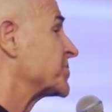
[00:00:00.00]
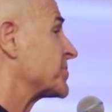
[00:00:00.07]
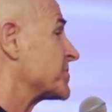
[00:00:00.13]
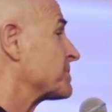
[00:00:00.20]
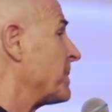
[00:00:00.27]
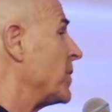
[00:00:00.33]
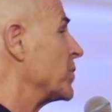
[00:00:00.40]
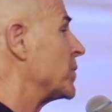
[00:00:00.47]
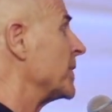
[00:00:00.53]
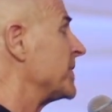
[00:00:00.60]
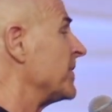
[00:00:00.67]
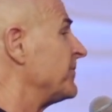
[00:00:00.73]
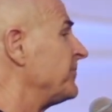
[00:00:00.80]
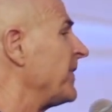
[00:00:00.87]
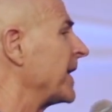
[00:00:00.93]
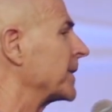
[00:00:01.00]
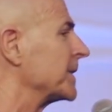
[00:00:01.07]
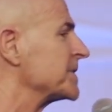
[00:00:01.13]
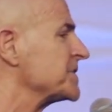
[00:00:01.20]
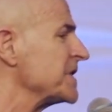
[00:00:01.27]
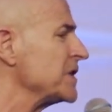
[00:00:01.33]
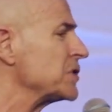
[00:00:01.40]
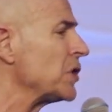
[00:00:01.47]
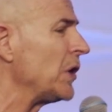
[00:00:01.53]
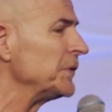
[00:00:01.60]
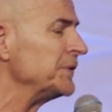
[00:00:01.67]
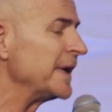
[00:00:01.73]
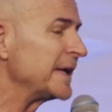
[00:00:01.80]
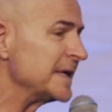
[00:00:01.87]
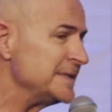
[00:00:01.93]
spoke with a Pharisee
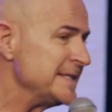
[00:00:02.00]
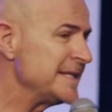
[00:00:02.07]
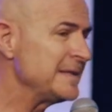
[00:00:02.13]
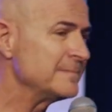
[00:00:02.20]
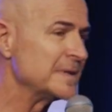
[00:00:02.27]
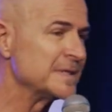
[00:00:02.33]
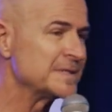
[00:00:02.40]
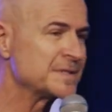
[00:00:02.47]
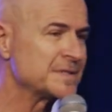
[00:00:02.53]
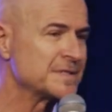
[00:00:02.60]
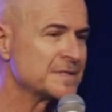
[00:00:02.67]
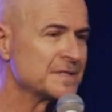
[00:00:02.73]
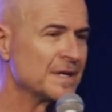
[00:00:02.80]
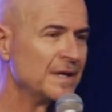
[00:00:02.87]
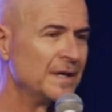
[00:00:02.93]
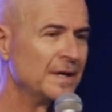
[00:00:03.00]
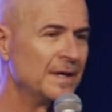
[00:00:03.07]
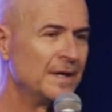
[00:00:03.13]
called Nicodemus,